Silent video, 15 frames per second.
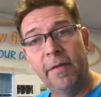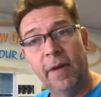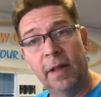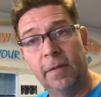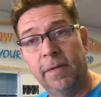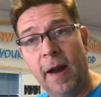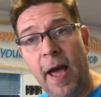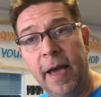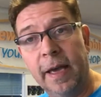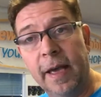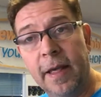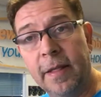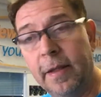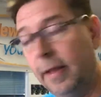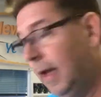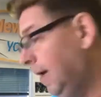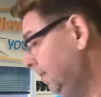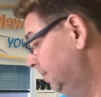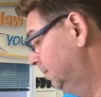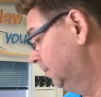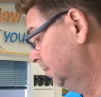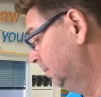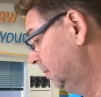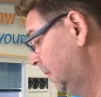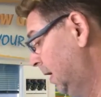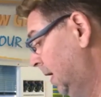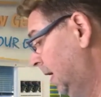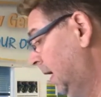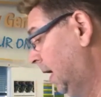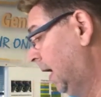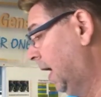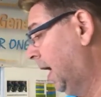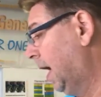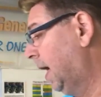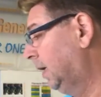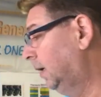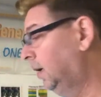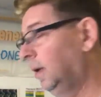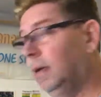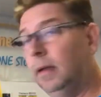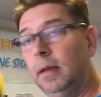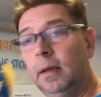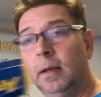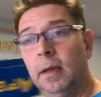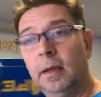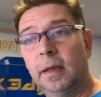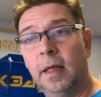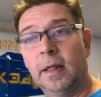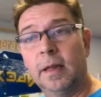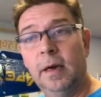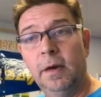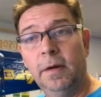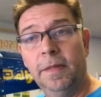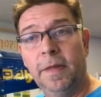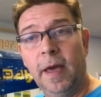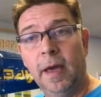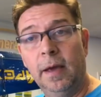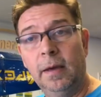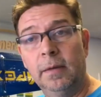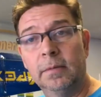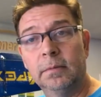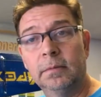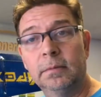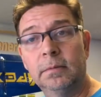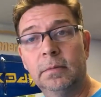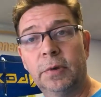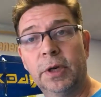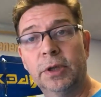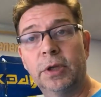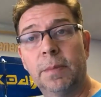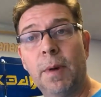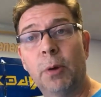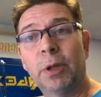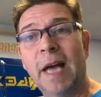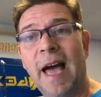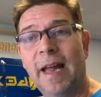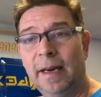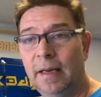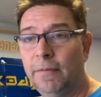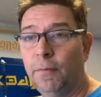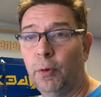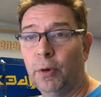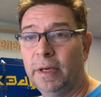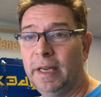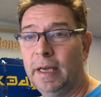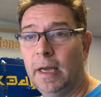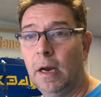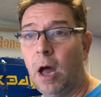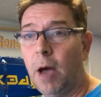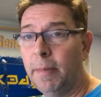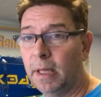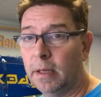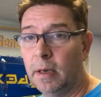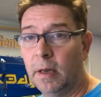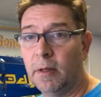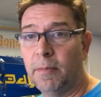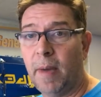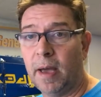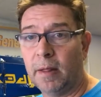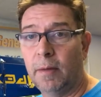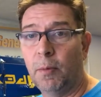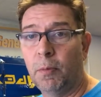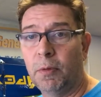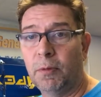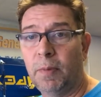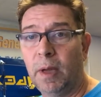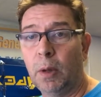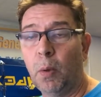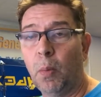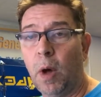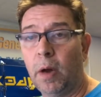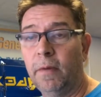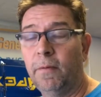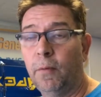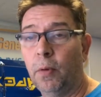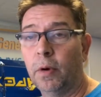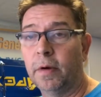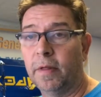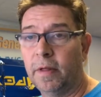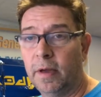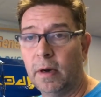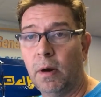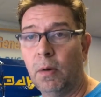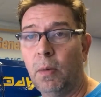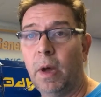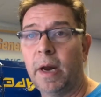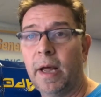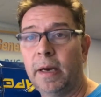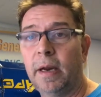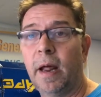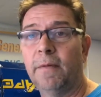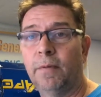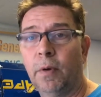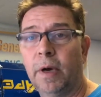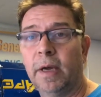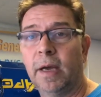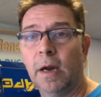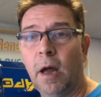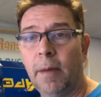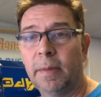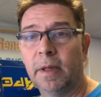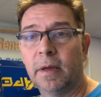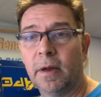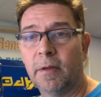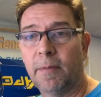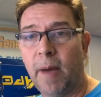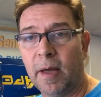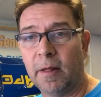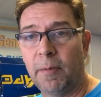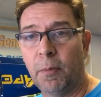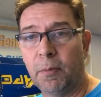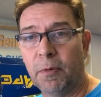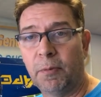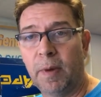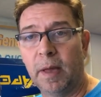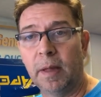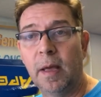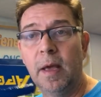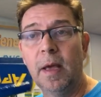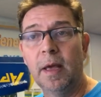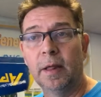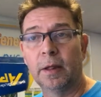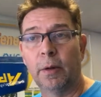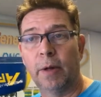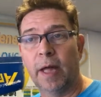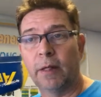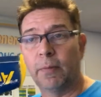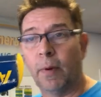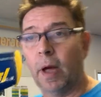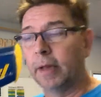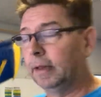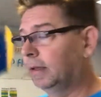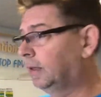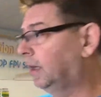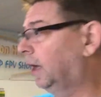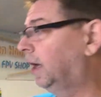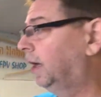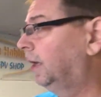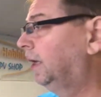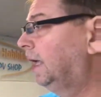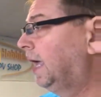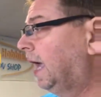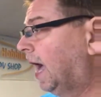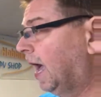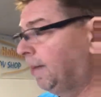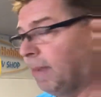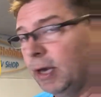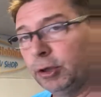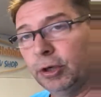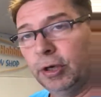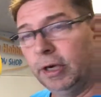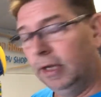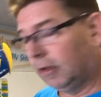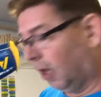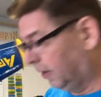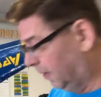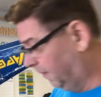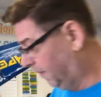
I went flying yesterday, and this little thing reached about 140 kilometers maximum speed, 140, 140 kilometers maximum speed. So that's what uh, I measured it on